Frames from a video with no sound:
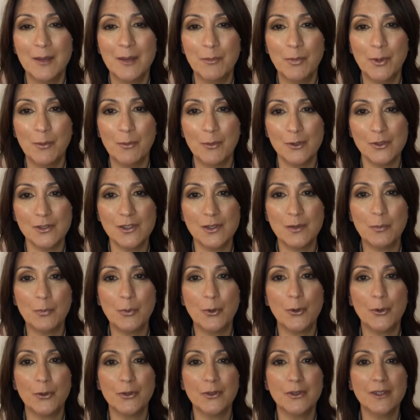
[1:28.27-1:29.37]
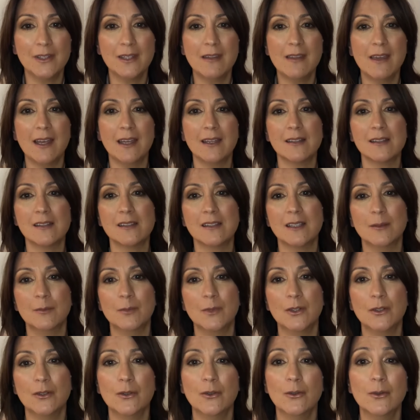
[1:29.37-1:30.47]
But most importantly, they are
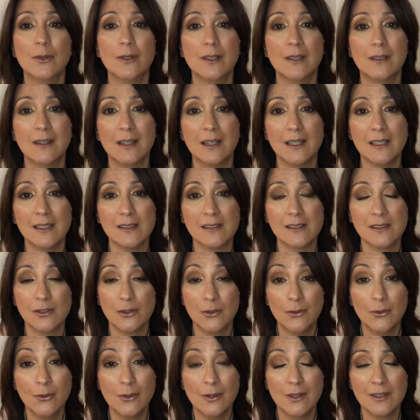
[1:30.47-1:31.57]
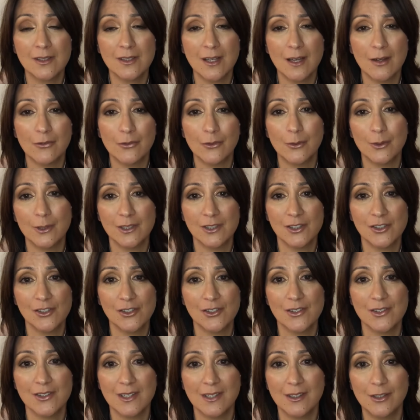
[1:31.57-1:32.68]
someone who can ask you the tough
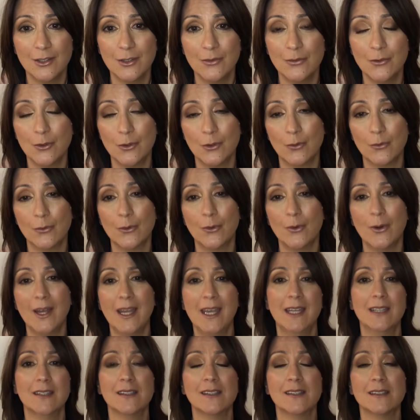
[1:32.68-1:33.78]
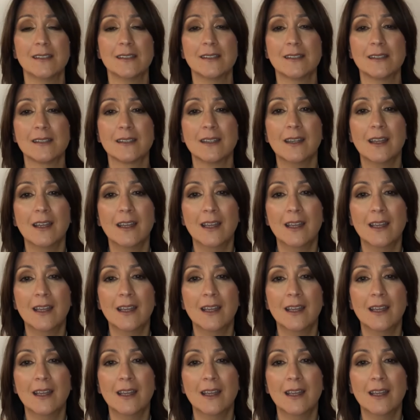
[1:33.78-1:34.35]
questions and give you the raw answers